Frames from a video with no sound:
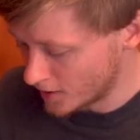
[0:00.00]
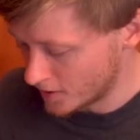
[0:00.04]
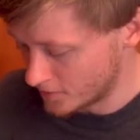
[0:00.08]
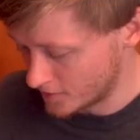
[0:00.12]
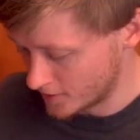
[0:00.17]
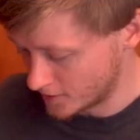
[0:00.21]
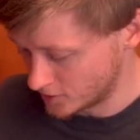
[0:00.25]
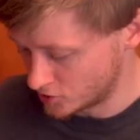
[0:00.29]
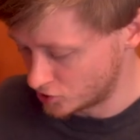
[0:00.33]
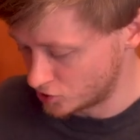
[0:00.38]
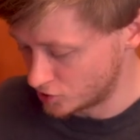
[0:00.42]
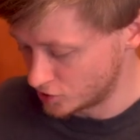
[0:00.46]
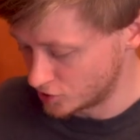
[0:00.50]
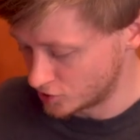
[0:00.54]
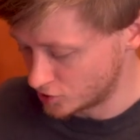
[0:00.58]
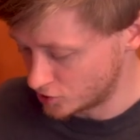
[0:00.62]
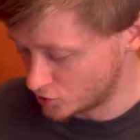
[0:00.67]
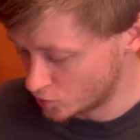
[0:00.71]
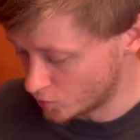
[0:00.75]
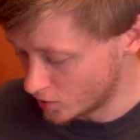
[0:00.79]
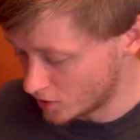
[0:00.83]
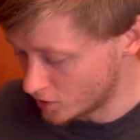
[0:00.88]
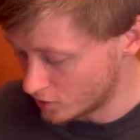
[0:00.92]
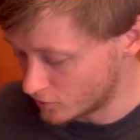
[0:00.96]
And that's
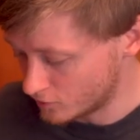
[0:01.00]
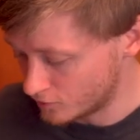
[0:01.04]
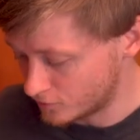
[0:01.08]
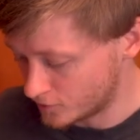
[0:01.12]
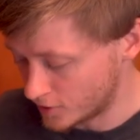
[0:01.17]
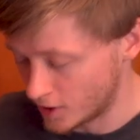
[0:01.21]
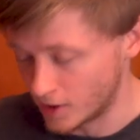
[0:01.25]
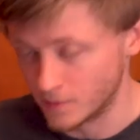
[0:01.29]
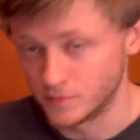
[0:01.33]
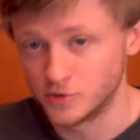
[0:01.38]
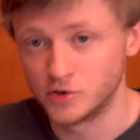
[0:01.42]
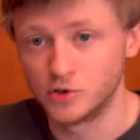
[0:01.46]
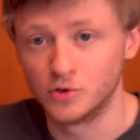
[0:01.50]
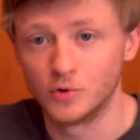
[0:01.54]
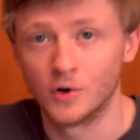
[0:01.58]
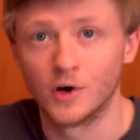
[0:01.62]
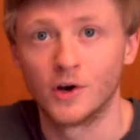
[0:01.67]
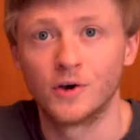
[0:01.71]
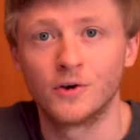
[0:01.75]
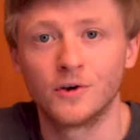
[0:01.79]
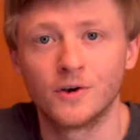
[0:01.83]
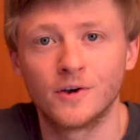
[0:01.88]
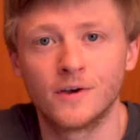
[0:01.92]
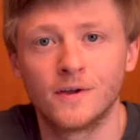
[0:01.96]
just 12 times
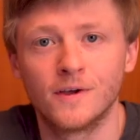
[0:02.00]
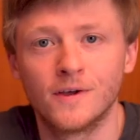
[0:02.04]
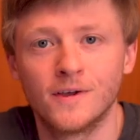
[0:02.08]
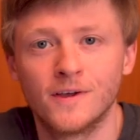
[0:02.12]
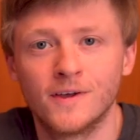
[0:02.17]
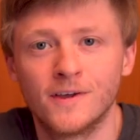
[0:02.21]
200.